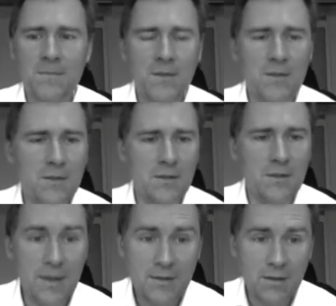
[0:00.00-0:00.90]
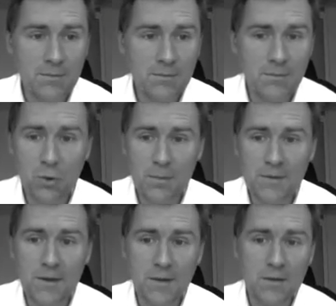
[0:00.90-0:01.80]
The data, the
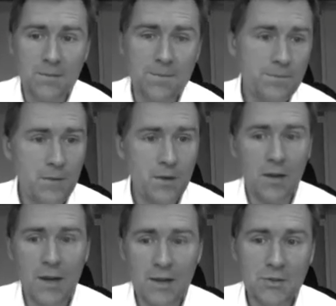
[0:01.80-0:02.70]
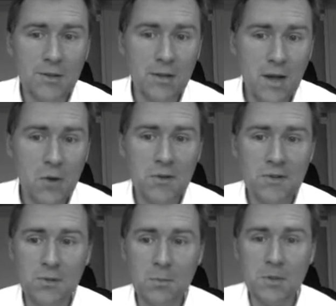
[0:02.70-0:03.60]
corpus data, actually allow
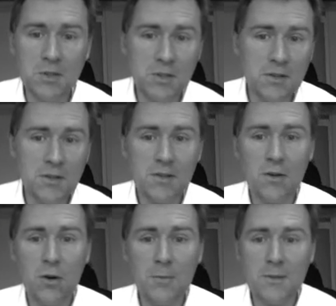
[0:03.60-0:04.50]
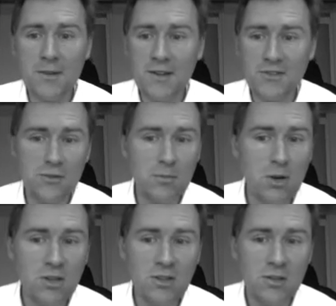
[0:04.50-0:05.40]
us to build a computational
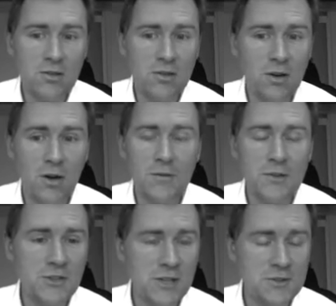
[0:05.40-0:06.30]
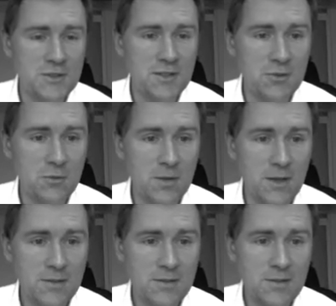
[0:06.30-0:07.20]
model of the changes that took
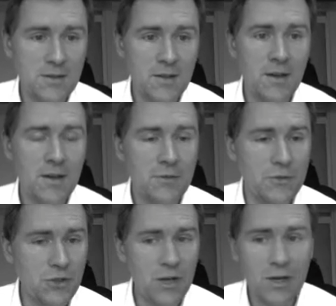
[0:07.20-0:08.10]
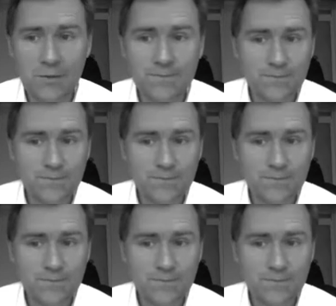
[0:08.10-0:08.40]
place and to check